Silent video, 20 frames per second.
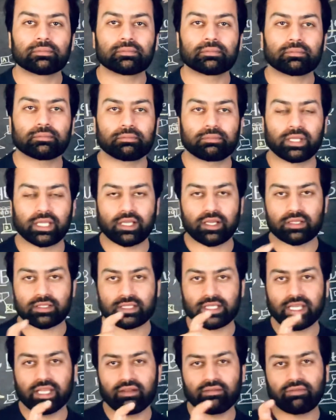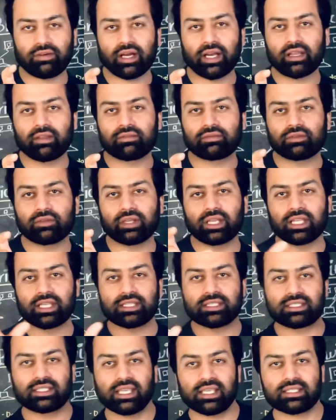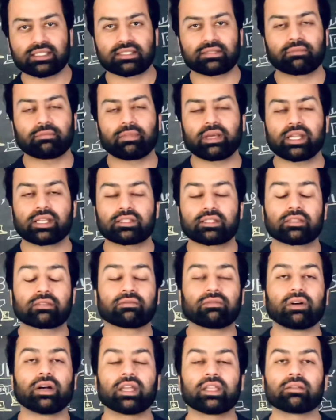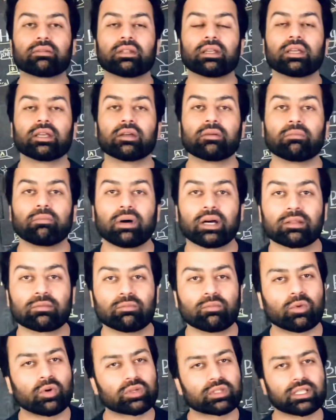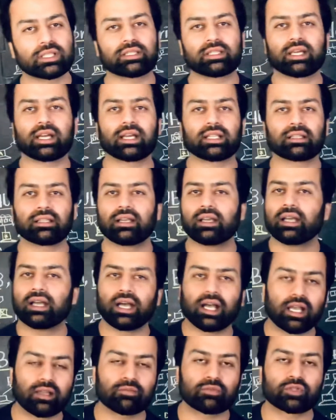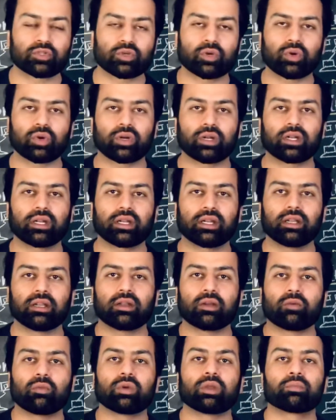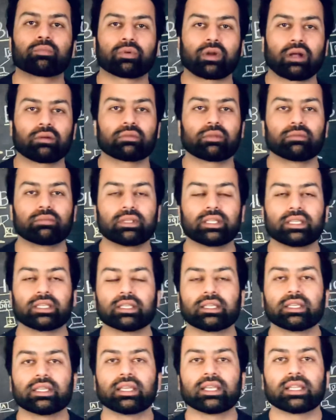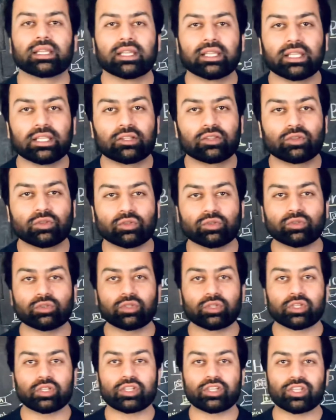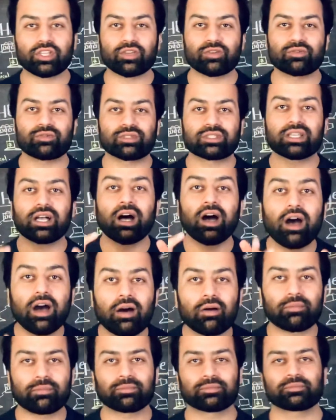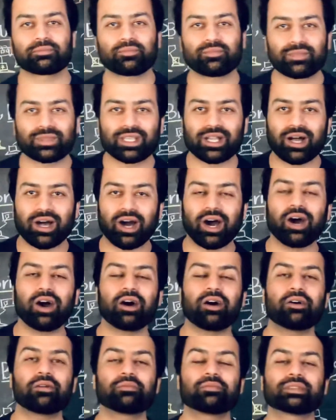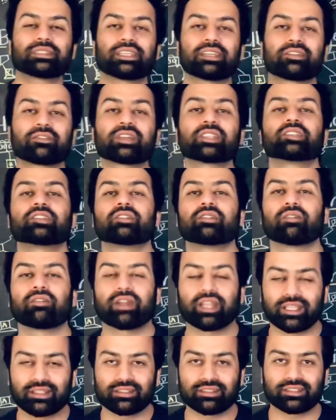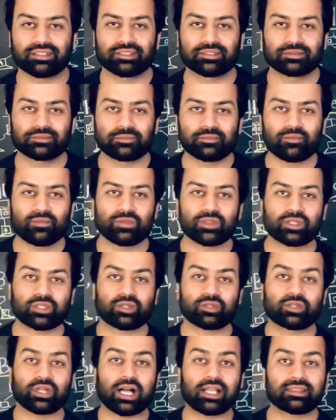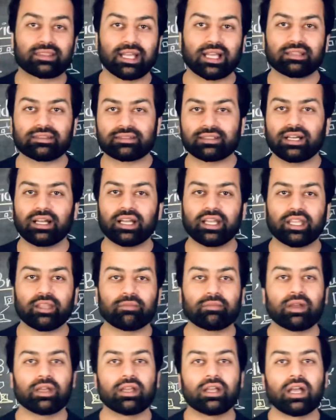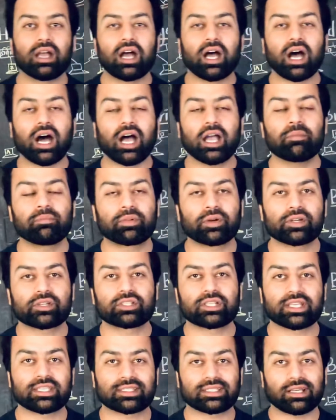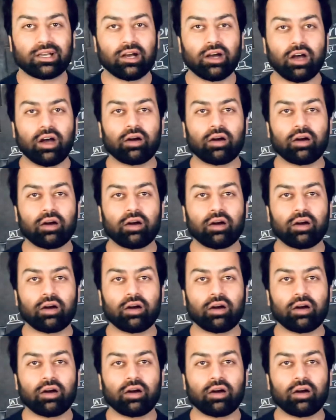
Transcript: because eighty-five to eighty-six meters is fine, but more than that, I'm sure we probably need to use a hub. Hub is a regenerator. So at that time, I purchased a hub.